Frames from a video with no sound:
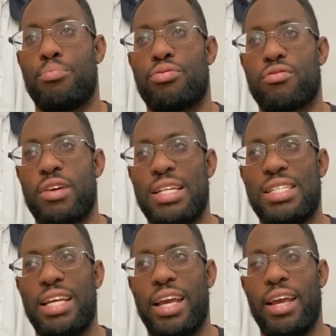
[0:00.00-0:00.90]

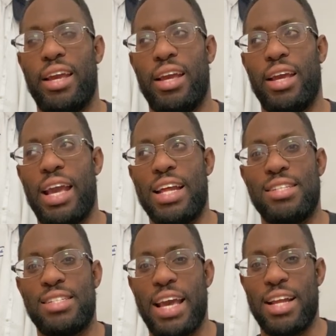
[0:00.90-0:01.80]
pretty
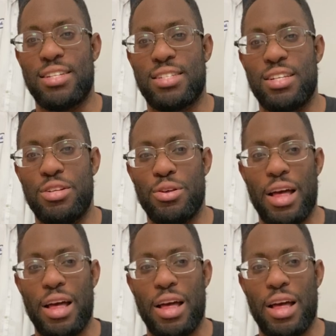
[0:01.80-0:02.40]
intense to do